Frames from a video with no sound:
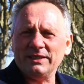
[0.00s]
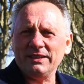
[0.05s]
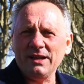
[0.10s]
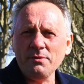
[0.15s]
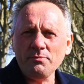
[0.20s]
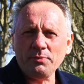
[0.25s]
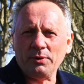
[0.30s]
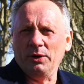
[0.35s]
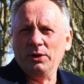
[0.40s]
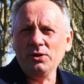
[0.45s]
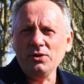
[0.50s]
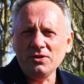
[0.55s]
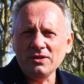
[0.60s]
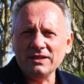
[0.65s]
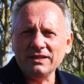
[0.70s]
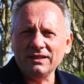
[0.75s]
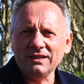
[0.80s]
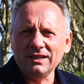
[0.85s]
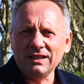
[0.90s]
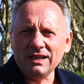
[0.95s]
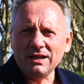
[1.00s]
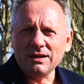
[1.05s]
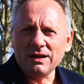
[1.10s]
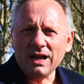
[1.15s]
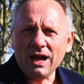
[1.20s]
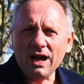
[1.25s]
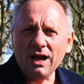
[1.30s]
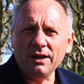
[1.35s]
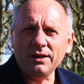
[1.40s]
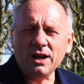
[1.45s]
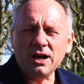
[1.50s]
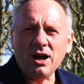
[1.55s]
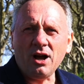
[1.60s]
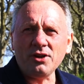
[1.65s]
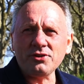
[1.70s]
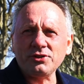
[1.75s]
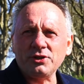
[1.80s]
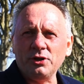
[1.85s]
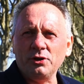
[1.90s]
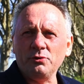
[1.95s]
simple. And
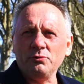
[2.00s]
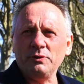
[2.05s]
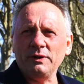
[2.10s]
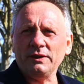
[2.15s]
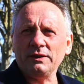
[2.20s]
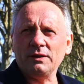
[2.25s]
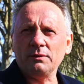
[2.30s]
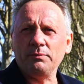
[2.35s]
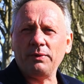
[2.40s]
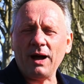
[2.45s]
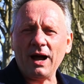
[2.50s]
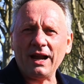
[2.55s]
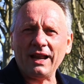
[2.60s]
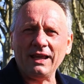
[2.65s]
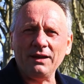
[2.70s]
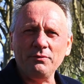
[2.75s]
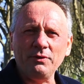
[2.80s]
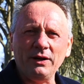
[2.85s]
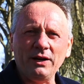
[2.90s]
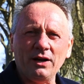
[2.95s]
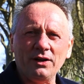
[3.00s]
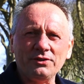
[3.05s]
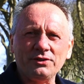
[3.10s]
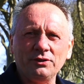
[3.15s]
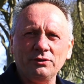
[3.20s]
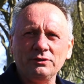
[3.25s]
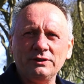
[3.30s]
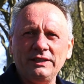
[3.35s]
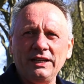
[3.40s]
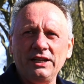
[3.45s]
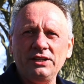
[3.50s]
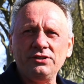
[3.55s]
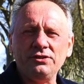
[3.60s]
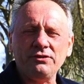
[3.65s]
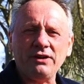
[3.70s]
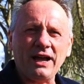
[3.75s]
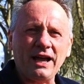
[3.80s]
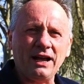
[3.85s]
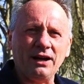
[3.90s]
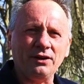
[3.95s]
also with the body, we also teach
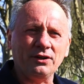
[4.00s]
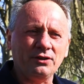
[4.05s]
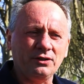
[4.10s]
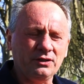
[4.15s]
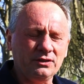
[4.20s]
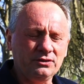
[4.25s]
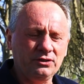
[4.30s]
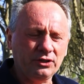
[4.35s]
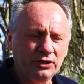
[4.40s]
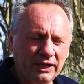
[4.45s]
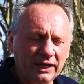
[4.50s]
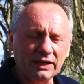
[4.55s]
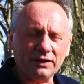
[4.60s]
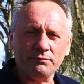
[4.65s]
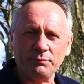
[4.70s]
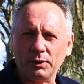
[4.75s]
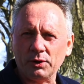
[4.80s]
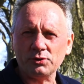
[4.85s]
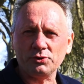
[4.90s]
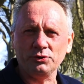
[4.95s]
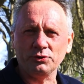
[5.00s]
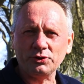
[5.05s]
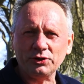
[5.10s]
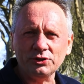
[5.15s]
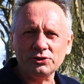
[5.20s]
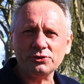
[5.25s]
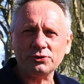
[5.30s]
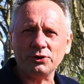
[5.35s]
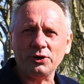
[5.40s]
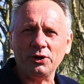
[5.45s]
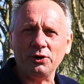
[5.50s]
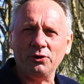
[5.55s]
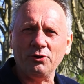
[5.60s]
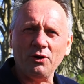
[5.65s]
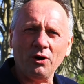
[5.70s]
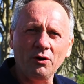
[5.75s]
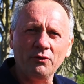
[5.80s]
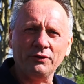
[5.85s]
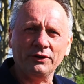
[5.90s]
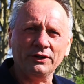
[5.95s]
you how to, to get personal
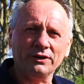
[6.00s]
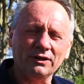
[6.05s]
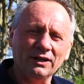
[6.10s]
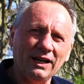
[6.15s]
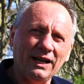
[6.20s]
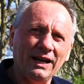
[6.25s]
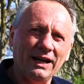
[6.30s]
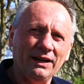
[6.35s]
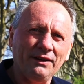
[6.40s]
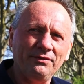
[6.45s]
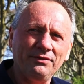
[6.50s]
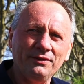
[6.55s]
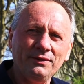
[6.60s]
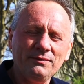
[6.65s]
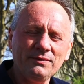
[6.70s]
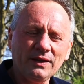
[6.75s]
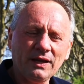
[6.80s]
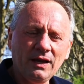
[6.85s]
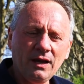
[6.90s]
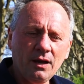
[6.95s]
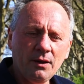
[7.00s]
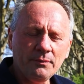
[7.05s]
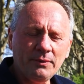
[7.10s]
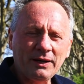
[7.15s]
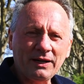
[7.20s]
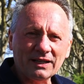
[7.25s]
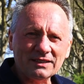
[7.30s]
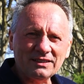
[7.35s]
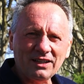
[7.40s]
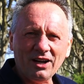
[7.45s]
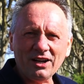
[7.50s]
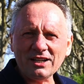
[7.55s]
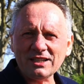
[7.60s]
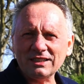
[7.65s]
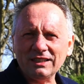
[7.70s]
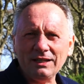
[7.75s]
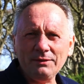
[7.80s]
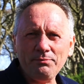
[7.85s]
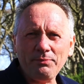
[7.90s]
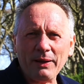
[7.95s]
control over your life. Because
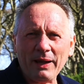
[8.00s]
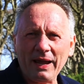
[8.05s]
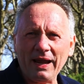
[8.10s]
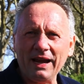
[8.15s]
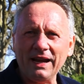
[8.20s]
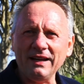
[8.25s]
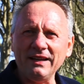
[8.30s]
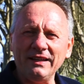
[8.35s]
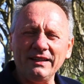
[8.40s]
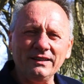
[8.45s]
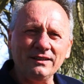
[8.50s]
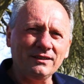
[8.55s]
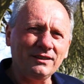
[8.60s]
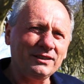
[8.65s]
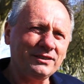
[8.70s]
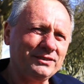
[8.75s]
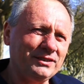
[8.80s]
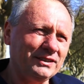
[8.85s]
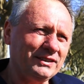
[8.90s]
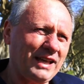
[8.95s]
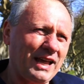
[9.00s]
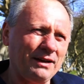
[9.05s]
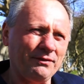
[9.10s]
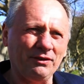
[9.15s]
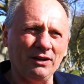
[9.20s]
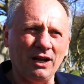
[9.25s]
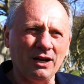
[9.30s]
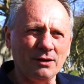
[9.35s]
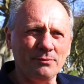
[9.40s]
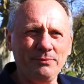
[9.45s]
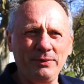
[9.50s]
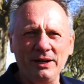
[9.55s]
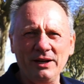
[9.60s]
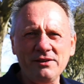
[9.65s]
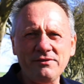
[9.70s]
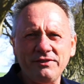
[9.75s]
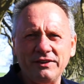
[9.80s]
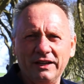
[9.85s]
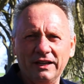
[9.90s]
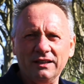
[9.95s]
honestly, pain, illnesses have a lot of
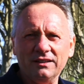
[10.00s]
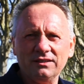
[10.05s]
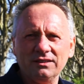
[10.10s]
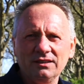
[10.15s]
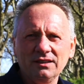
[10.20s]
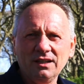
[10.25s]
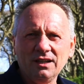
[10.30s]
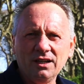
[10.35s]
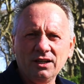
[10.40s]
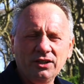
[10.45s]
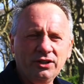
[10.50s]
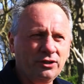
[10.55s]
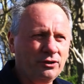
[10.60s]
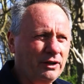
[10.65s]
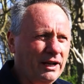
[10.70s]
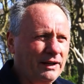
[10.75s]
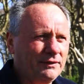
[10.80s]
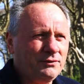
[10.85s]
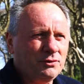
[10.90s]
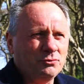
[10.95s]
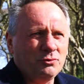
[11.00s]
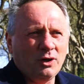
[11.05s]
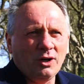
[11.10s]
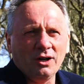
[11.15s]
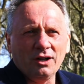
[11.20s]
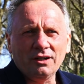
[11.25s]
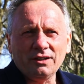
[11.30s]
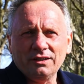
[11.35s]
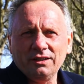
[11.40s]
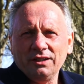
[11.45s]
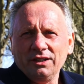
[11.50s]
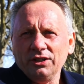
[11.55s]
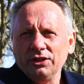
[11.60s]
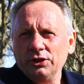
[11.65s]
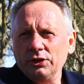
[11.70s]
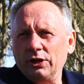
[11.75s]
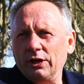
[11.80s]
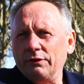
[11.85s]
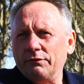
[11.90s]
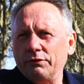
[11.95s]
benefits. You don't have to work,
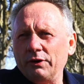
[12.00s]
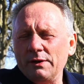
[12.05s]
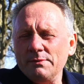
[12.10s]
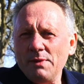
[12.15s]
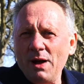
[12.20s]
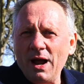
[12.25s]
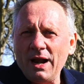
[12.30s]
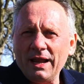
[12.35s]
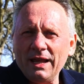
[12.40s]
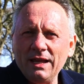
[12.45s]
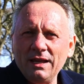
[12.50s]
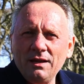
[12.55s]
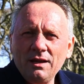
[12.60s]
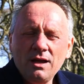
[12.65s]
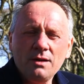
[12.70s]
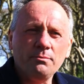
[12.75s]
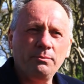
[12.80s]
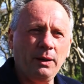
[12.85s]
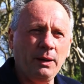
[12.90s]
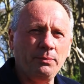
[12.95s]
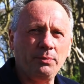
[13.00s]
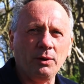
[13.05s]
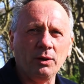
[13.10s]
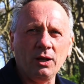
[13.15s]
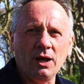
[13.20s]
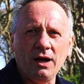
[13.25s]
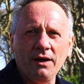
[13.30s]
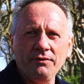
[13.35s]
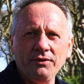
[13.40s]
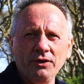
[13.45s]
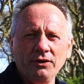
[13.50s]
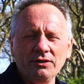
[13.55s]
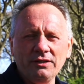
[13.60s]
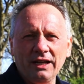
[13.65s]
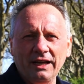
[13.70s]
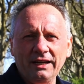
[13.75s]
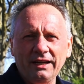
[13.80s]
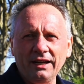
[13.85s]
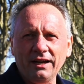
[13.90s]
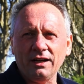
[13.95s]
you get free money, people love you and
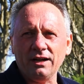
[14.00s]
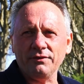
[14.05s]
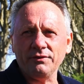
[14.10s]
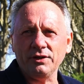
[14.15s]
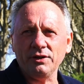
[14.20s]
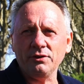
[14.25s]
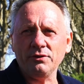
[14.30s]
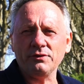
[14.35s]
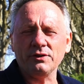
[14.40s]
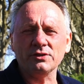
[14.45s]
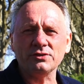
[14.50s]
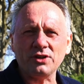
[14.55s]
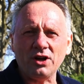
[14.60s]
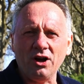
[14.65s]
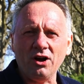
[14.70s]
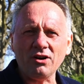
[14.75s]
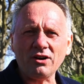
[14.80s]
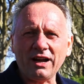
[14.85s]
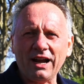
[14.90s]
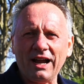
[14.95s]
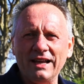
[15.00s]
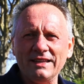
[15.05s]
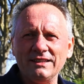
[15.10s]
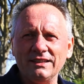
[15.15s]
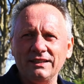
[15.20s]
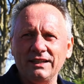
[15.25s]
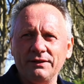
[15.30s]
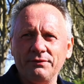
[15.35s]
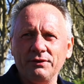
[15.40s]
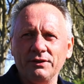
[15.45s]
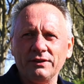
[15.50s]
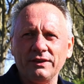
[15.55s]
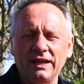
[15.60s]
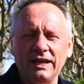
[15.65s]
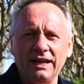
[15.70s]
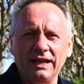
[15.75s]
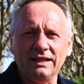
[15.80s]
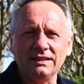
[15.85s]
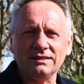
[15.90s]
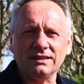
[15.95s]
take care of you. There's all kinds of different
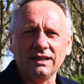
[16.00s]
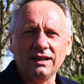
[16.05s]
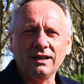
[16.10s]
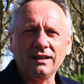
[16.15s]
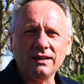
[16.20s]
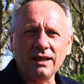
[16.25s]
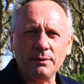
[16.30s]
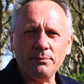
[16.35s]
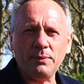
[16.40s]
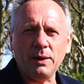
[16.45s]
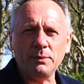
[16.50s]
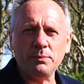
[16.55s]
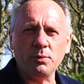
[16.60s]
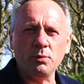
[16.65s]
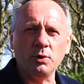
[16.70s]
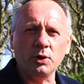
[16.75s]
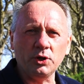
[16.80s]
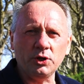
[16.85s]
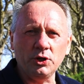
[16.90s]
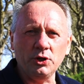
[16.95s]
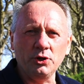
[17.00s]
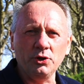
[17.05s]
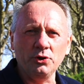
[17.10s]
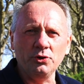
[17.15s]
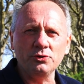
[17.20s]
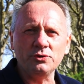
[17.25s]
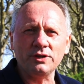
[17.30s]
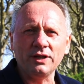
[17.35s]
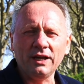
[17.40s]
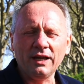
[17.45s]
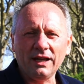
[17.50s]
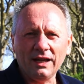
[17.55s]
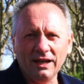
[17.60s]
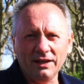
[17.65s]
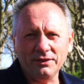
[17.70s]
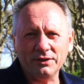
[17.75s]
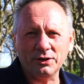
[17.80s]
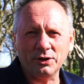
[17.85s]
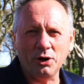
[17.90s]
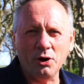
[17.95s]
things that people will use
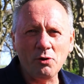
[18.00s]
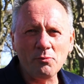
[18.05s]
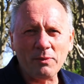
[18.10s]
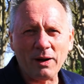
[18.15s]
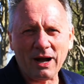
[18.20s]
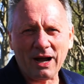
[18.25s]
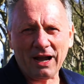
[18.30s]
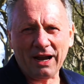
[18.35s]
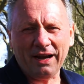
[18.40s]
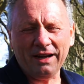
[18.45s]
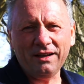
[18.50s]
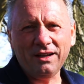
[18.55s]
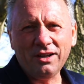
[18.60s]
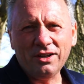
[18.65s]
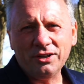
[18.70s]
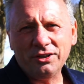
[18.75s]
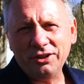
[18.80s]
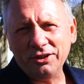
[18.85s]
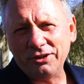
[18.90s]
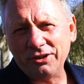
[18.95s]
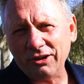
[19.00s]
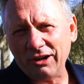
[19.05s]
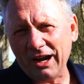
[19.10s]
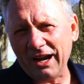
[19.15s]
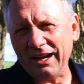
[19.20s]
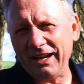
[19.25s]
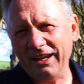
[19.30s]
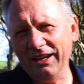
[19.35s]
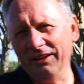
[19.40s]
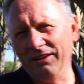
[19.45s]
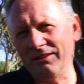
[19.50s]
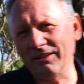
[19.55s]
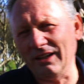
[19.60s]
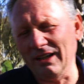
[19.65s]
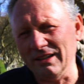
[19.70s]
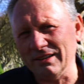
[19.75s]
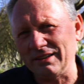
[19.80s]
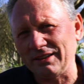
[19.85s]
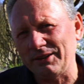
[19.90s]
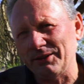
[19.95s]
in their own mind to create
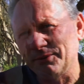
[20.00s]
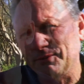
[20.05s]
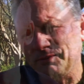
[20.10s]
illness.